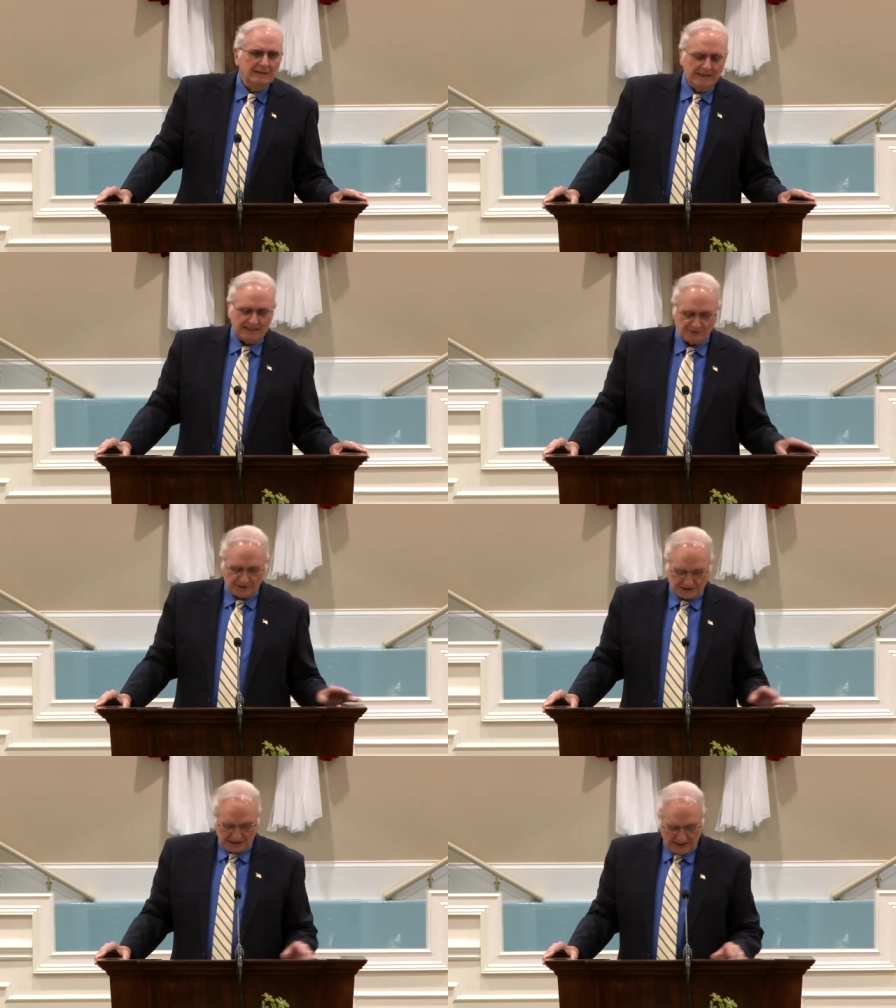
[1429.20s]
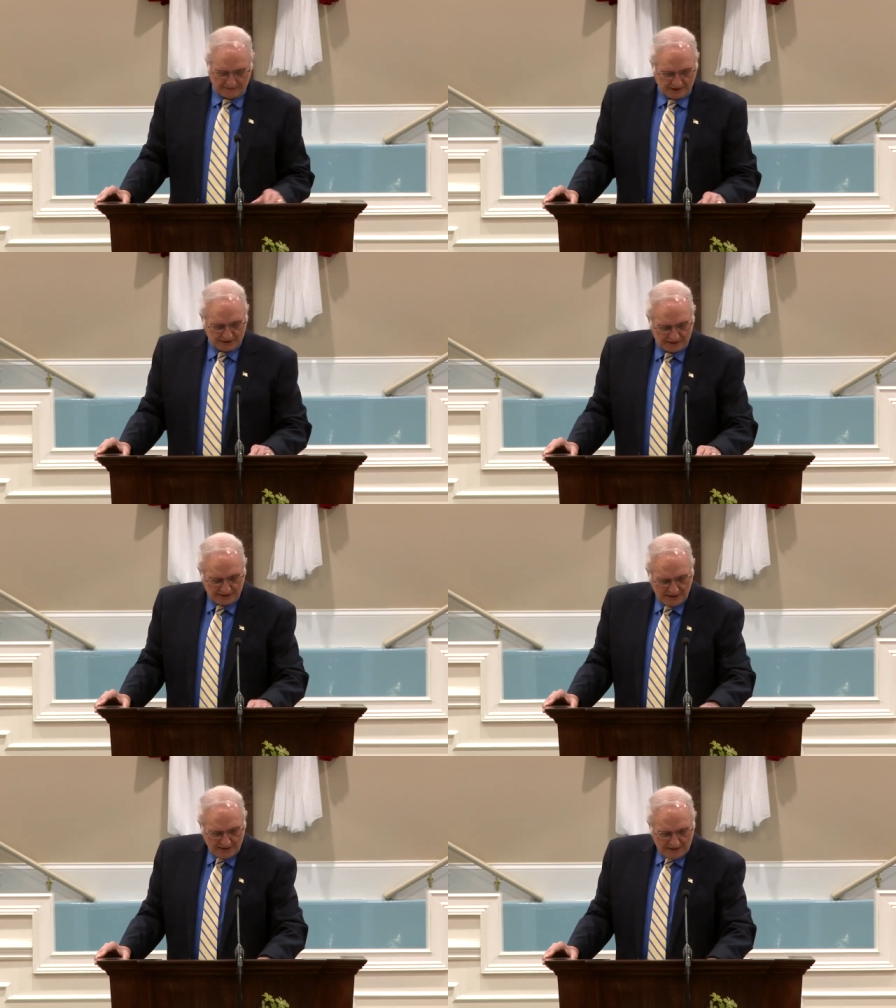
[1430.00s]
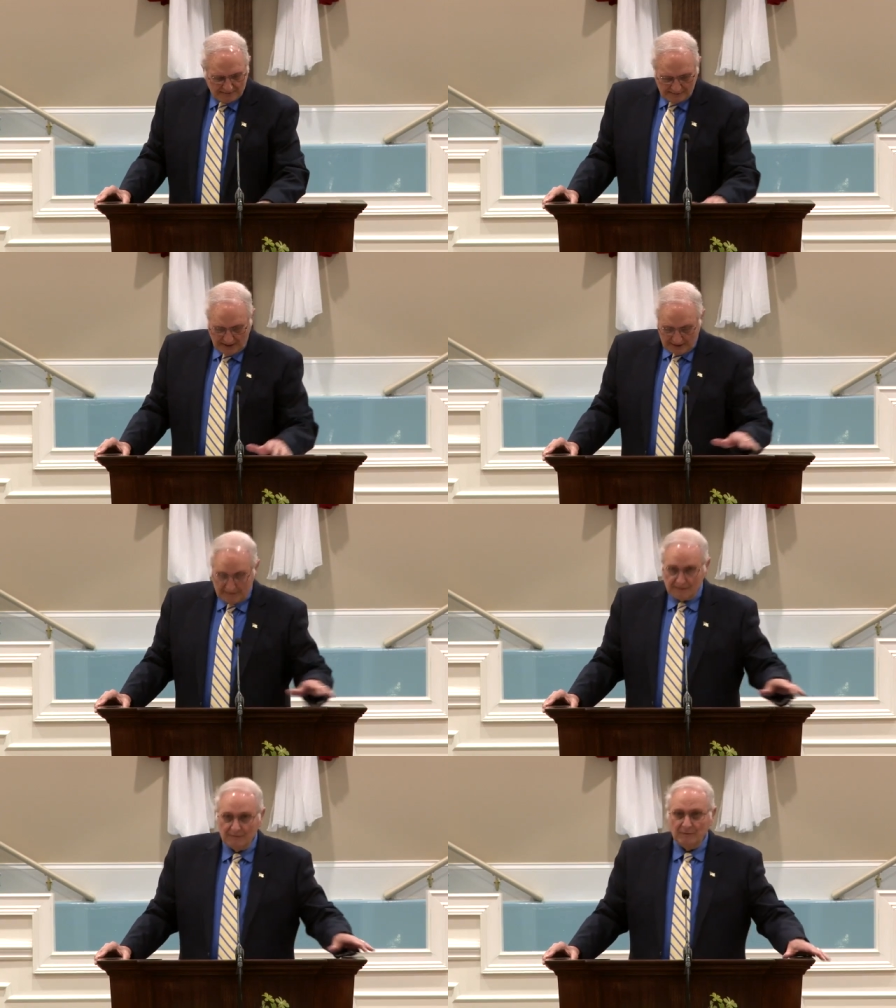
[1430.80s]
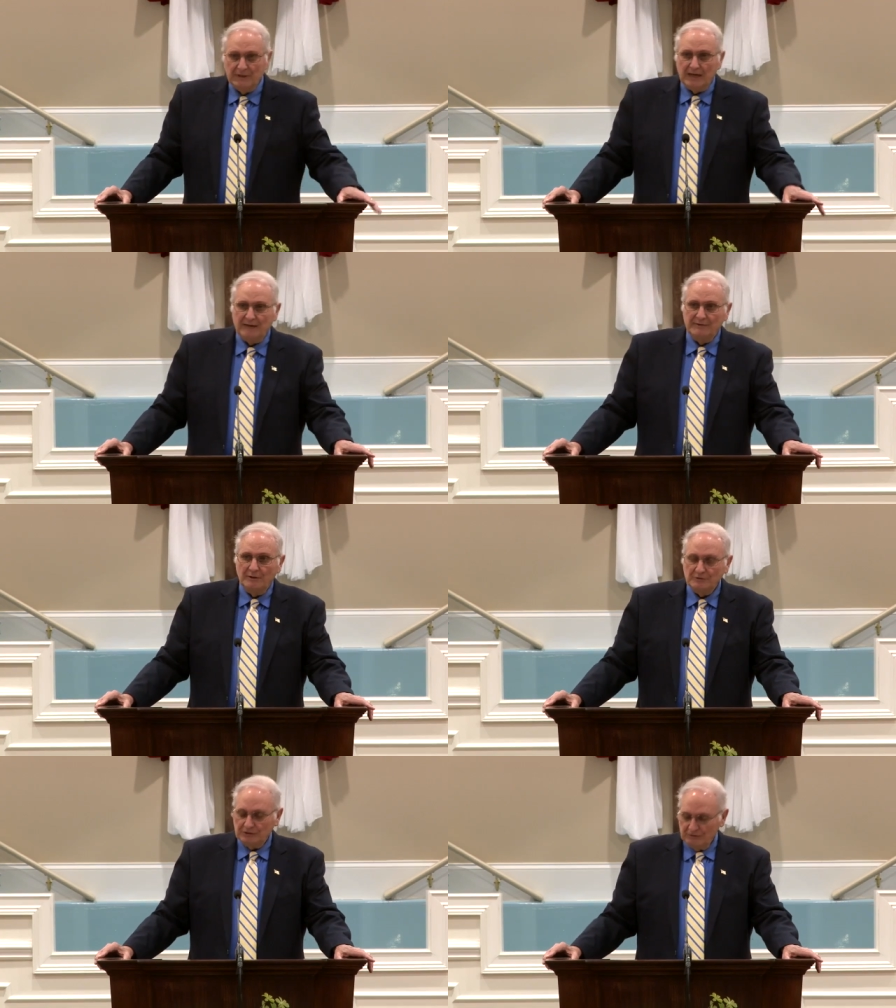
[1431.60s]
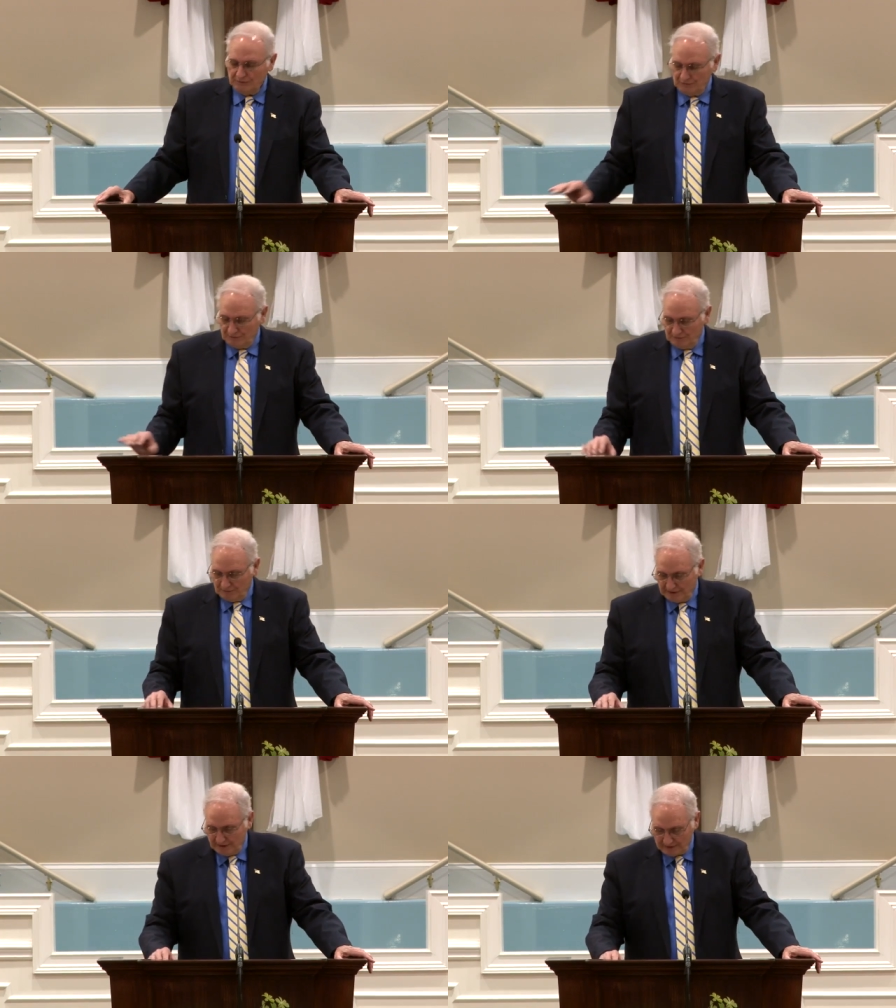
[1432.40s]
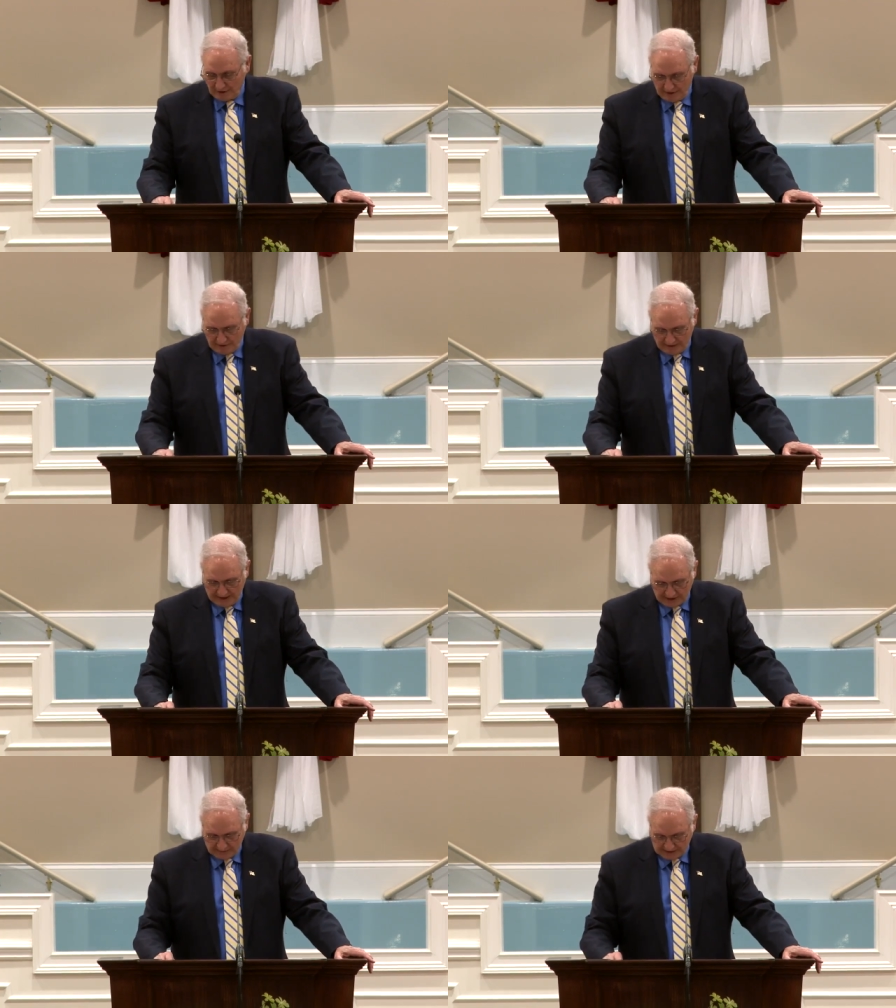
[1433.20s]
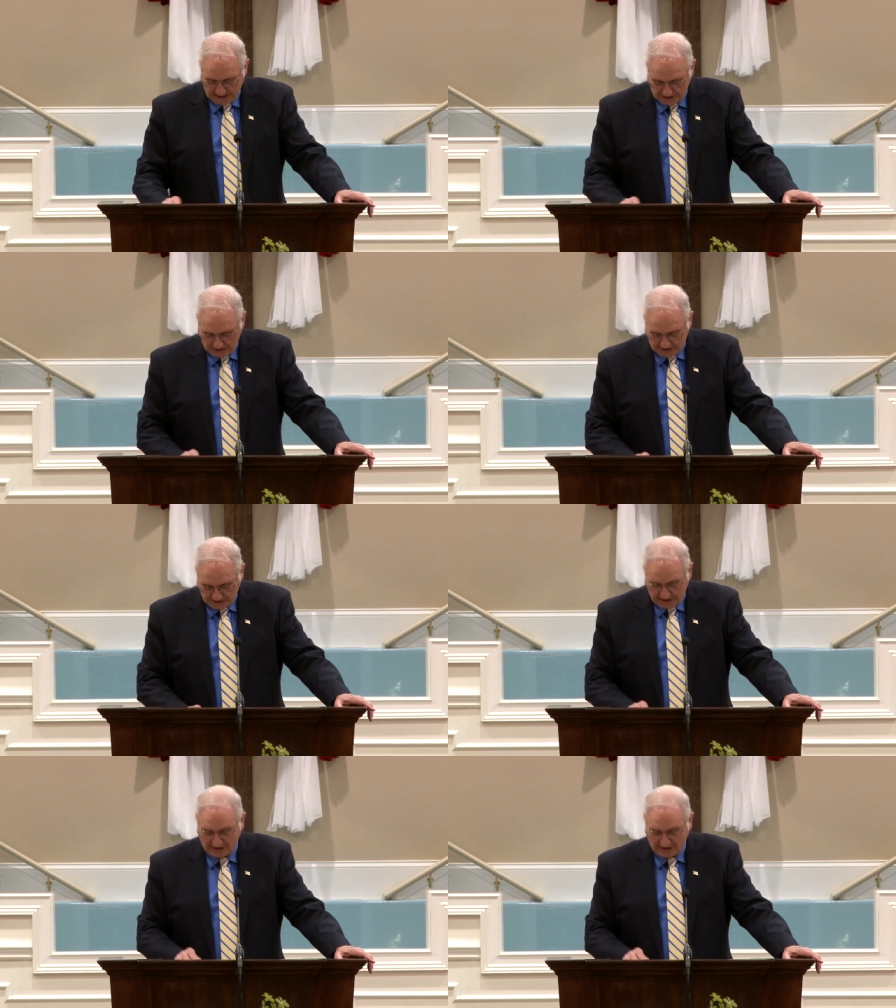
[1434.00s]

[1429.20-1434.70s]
That's what saves us. But we have those who, they call it transubstantiation.